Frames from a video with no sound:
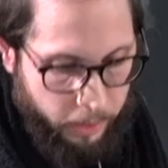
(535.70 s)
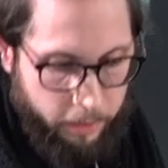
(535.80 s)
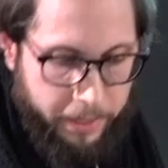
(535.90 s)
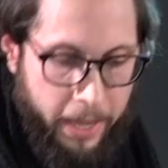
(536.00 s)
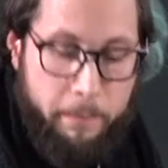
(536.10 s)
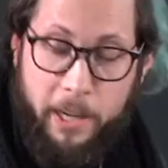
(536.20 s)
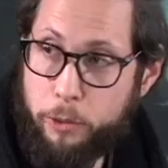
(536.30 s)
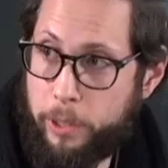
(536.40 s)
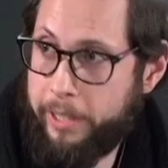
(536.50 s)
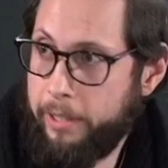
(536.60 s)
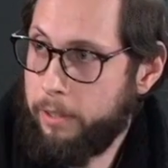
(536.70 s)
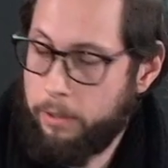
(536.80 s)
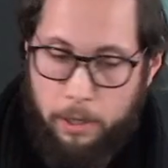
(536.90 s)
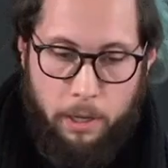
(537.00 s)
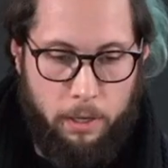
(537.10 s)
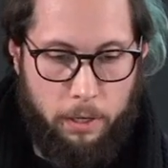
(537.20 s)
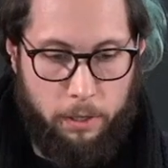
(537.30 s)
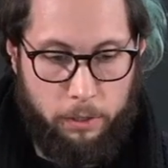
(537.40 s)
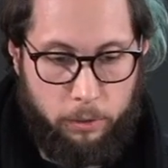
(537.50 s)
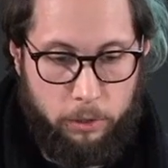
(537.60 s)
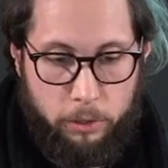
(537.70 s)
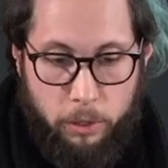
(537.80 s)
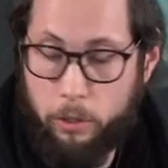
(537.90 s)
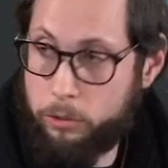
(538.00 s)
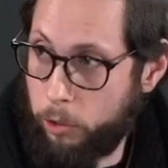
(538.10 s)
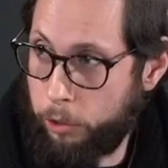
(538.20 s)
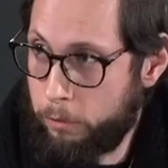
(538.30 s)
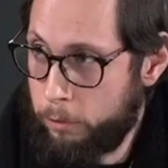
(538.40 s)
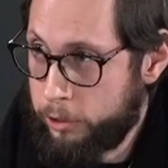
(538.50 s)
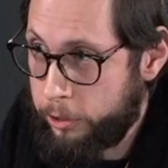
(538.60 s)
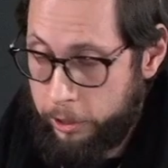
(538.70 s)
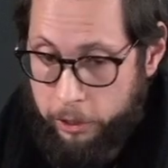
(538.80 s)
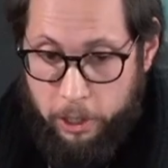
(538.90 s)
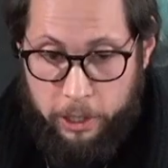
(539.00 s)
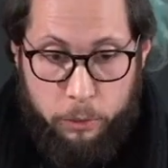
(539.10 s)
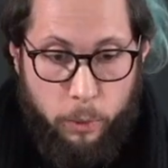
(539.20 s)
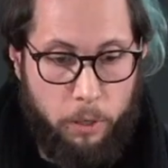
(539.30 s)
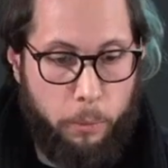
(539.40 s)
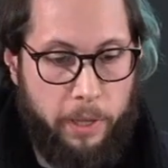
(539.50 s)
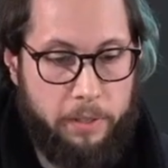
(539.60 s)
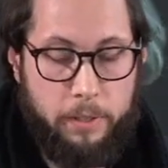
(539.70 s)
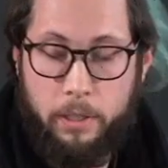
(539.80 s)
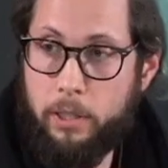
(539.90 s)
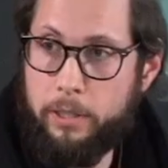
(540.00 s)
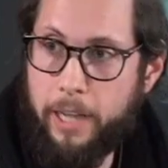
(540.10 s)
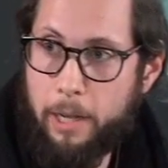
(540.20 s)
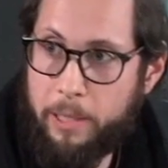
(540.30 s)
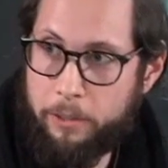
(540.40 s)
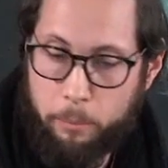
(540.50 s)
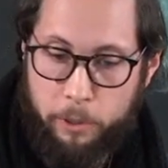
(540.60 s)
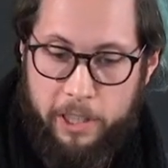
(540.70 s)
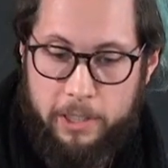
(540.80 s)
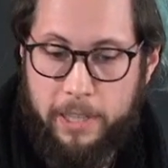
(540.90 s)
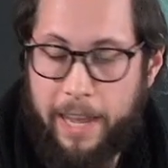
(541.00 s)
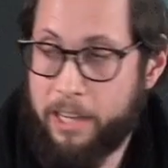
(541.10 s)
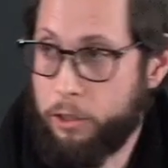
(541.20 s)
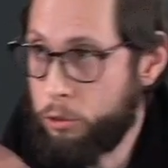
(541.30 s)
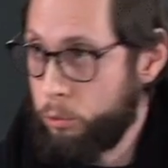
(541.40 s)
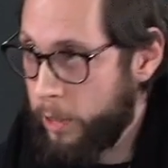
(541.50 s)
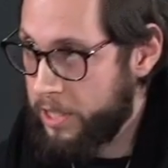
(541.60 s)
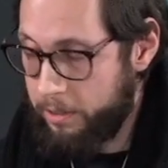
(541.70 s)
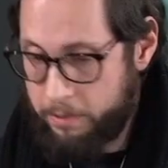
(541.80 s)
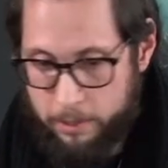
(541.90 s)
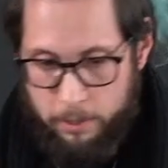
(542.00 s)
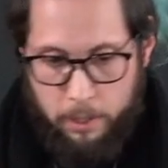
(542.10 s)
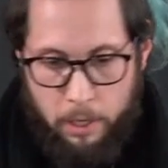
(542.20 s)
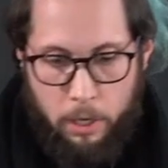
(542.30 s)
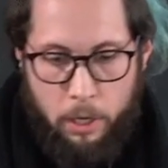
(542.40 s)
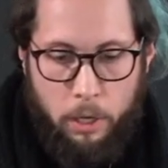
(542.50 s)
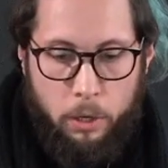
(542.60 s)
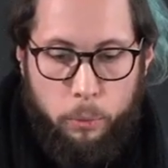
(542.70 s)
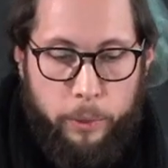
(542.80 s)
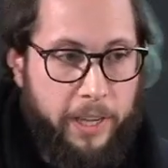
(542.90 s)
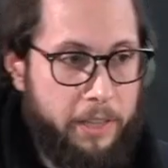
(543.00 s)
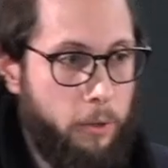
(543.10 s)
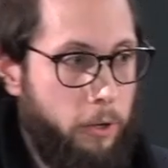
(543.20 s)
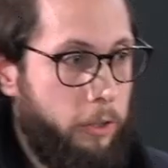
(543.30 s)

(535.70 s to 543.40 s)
Then by training a convolutional neural network with dark matter models and two redshifts, we get a